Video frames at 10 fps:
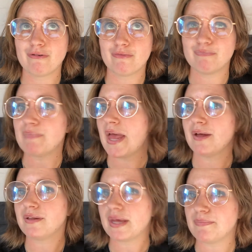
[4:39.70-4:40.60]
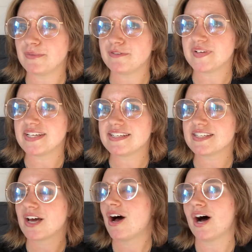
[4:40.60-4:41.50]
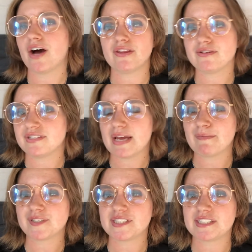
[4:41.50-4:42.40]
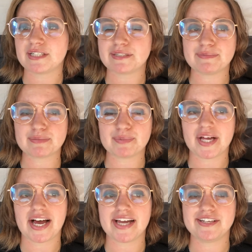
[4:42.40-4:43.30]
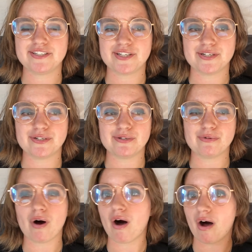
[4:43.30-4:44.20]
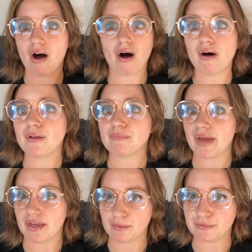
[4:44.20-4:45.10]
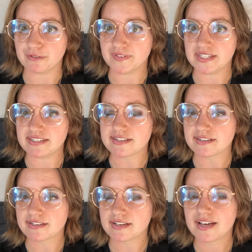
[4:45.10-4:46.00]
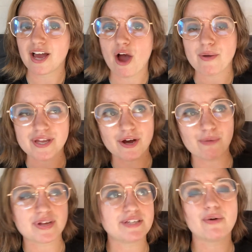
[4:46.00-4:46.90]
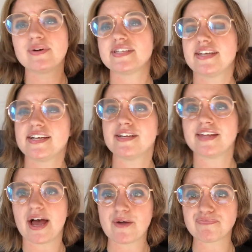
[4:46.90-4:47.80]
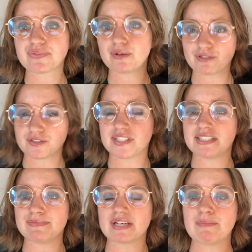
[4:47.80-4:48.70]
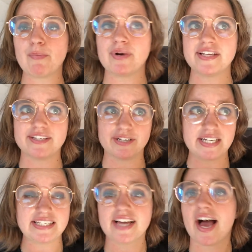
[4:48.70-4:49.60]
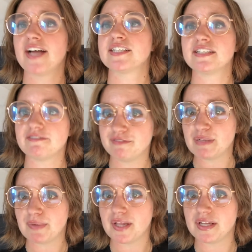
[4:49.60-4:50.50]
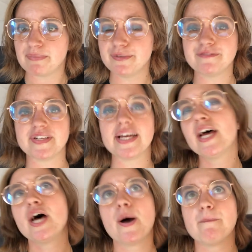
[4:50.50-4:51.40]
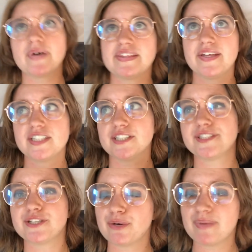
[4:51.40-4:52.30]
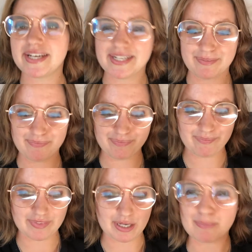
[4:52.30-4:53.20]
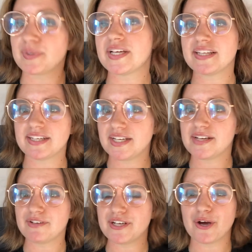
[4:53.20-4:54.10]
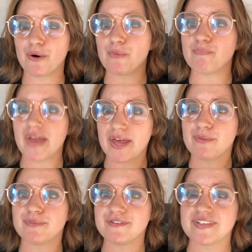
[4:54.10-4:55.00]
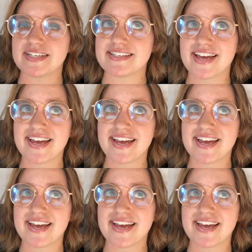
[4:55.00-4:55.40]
male-led movies? Are those same criticisms applied to all male movies? Because you always hear that those criticisms come up when it's an entirely female-led movie, but there are so many completely, male movies